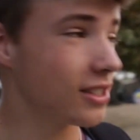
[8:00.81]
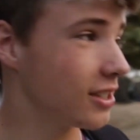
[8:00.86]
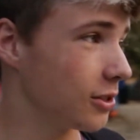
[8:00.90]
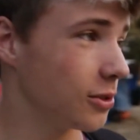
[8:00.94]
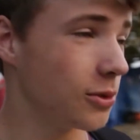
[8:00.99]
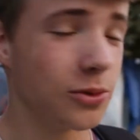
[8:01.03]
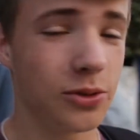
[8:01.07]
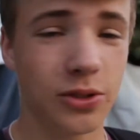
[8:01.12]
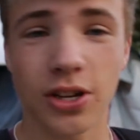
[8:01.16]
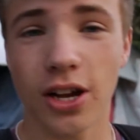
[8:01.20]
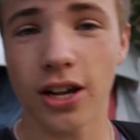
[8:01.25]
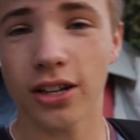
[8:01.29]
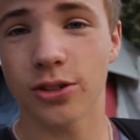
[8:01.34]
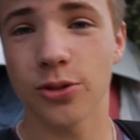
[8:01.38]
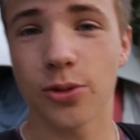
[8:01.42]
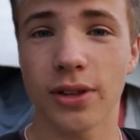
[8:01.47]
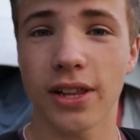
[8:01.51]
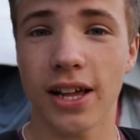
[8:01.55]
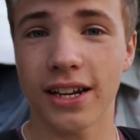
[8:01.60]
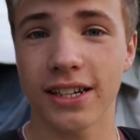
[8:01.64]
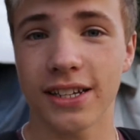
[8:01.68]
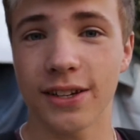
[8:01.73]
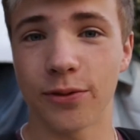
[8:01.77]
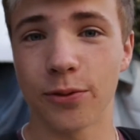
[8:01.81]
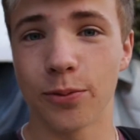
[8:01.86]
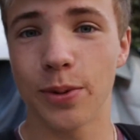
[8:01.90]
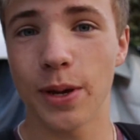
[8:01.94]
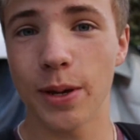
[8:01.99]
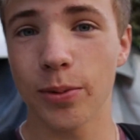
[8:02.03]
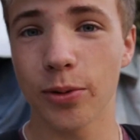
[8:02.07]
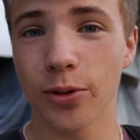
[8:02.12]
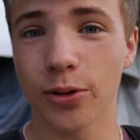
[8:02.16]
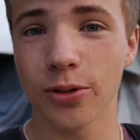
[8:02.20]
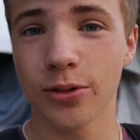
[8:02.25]
to talk to a lot of different
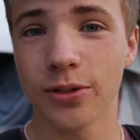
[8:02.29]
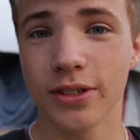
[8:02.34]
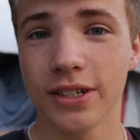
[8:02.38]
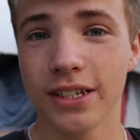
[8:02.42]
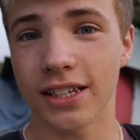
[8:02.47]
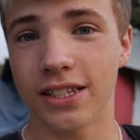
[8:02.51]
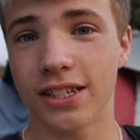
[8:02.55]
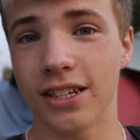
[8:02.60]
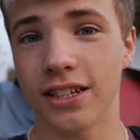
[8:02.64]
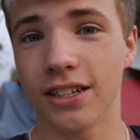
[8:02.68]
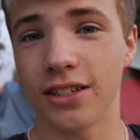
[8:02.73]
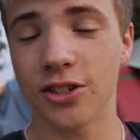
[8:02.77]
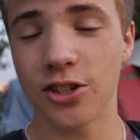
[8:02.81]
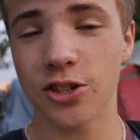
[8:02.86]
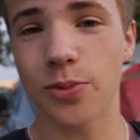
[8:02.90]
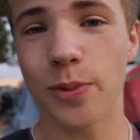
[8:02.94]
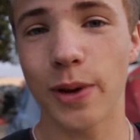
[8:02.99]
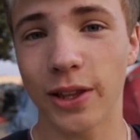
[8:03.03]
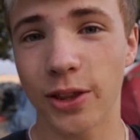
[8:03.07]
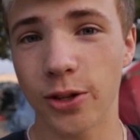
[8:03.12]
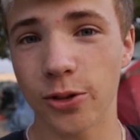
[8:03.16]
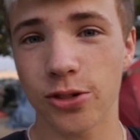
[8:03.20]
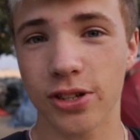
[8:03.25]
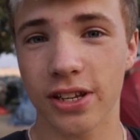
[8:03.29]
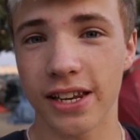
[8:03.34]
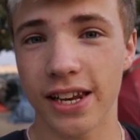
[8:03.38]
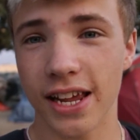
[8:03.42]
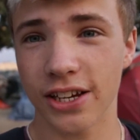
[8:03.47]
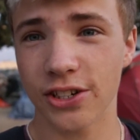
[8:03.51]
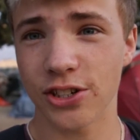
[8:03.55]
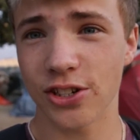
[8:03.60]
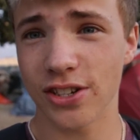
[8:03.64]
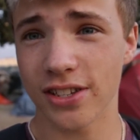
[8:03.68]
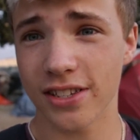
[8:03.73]
people, get to just make those
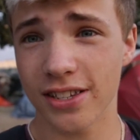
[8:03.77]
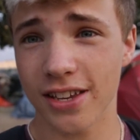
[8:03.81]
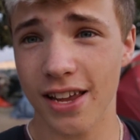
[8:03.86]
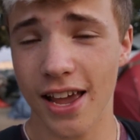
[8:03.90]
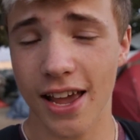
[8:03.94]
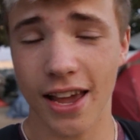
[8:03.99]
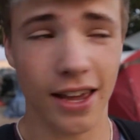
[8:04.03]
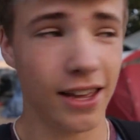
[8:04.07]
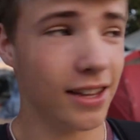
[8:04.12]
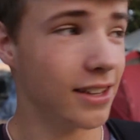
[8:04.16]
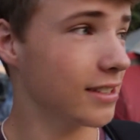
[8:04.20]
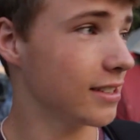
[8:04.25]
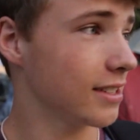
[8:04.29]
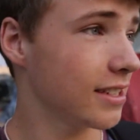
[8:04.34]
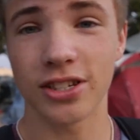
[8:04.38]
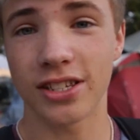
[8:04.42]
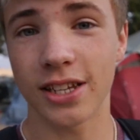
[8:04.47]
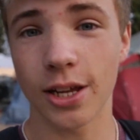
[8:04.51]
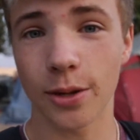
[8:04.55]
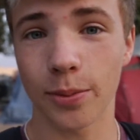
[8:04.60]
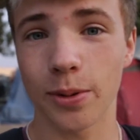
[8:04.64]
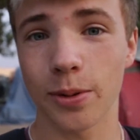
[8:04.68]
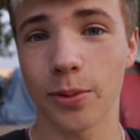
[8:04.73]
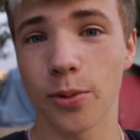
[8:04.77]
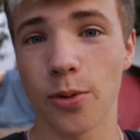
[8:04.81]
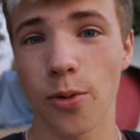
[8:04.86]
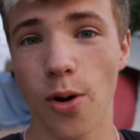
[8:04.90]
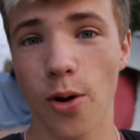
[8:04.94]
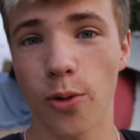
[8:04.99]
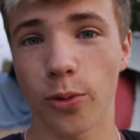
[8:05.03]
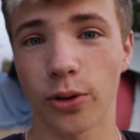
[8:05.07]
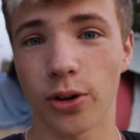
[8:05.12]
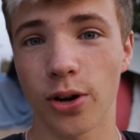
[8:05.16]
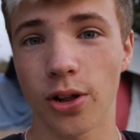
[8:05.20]
connections and just tell people
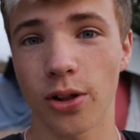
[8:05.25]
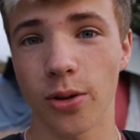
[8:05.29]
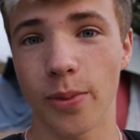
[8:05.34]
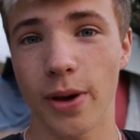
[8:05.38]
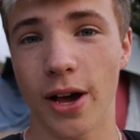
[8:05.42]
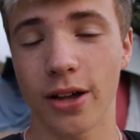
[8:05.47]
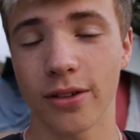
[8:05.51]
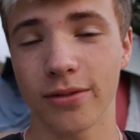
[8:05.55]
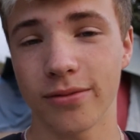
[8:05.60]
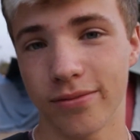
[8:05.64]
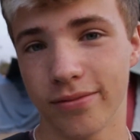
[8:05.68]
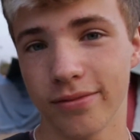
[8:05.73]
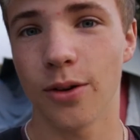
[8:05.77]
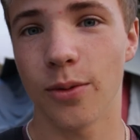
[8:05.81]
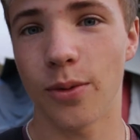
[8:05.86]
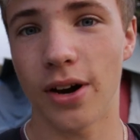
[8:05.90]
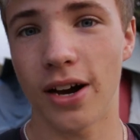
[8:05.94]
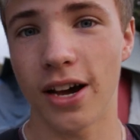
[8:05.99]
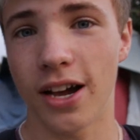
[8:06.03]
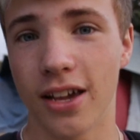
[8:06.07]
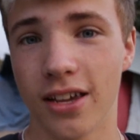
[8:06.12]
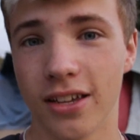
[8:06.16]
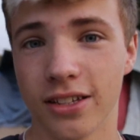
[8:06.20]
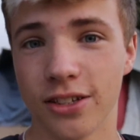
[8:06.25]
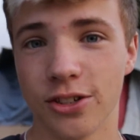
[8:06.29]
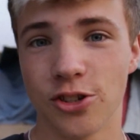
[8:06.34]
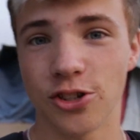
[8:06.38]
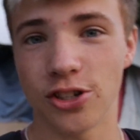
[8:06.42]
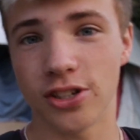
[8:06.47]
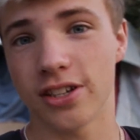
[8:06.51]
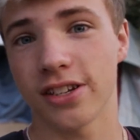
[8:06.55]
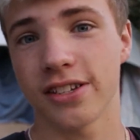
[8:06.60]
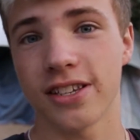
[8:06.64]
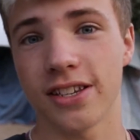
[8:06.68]
what we're all about, why
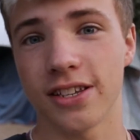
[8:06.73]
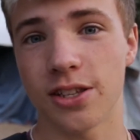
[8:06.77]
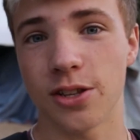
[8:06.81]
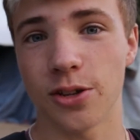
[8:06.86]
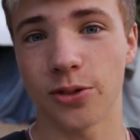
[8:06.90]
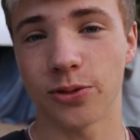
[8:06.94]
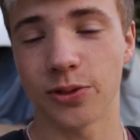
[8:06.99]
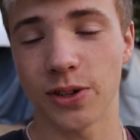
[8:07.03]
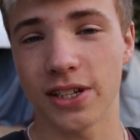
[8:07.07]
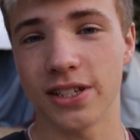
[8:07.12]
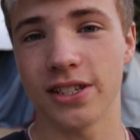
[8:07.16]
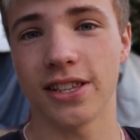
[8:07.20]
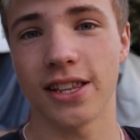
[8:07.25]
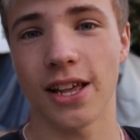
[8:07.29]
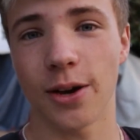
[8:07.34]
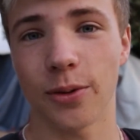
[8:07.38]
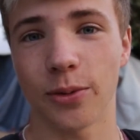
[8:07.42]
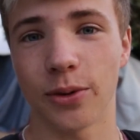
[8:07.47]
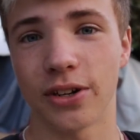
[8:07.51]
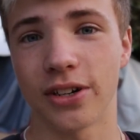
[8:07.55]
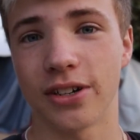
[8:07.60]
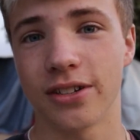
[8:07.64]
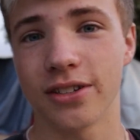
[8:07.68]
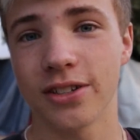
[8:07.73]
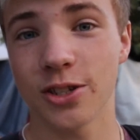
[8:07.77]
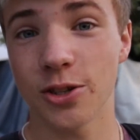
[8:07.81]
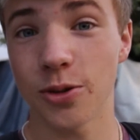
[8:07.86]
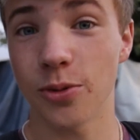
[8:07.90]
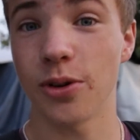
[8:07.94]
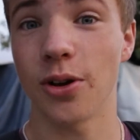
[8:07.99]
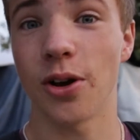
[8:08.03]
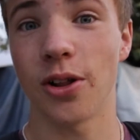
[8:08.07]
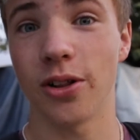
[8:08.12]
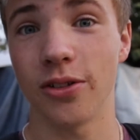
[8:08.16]
Jesus is the reason that we're
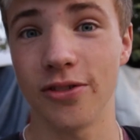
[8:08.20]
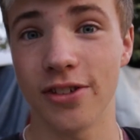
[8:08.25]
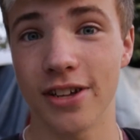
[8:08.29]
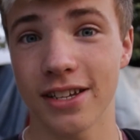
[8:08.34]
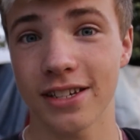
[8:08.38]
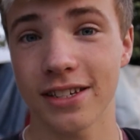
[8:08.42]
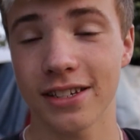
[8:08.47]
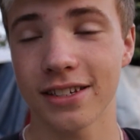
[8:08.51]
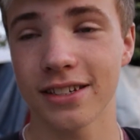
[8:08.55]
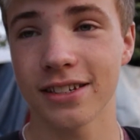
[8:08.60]
doing all of this.